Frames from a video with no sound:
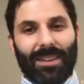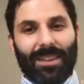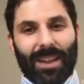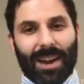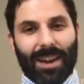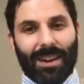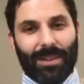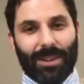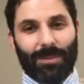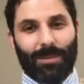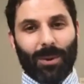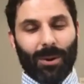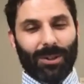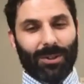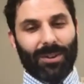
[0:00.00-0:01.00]
lot of
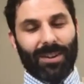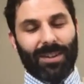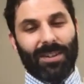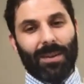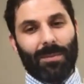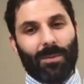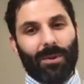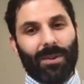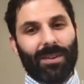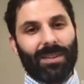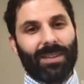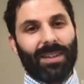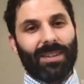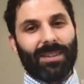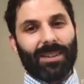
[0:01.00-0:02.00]
exposure to tick-borne
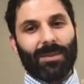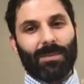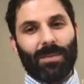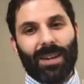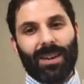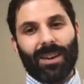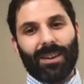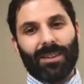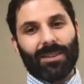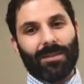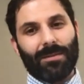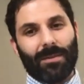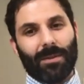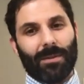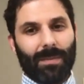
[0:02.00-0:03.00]
diseases because
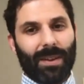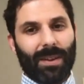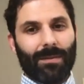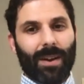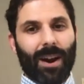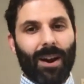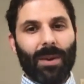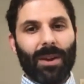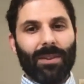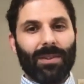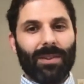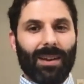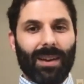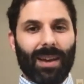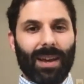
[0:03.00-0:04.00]
of the environment
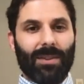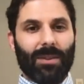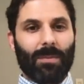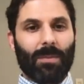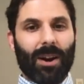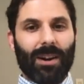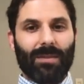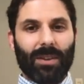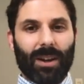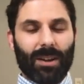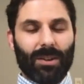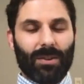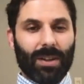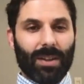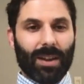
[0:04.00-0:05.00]
and the part of the
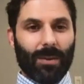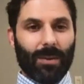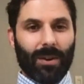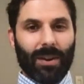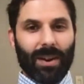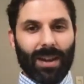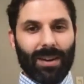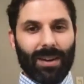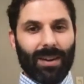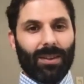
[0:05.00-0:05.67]
country that we're in.